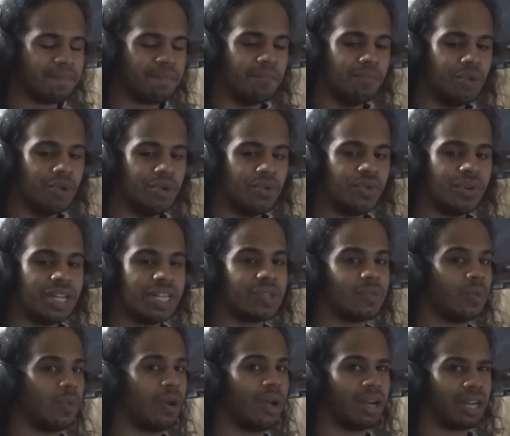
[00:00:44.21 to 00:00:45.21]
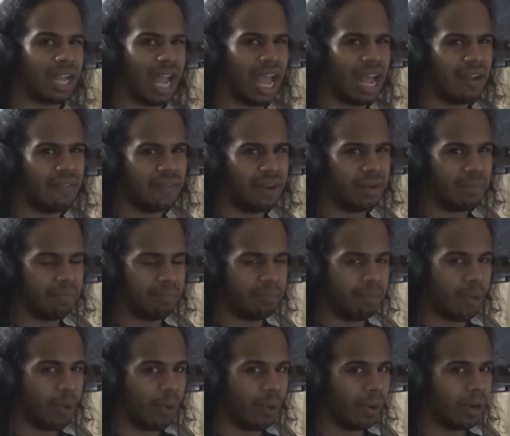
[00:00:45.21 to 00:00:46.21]
Moon is one kind of an
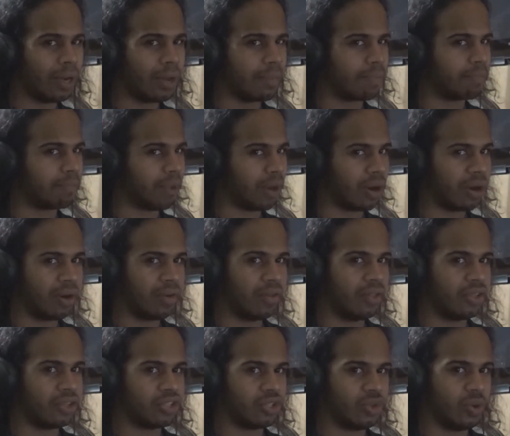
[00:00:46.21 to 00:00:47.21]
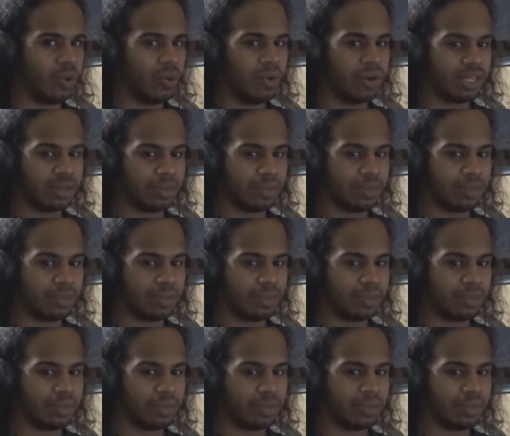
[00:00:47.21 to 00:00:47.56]
important part of the story,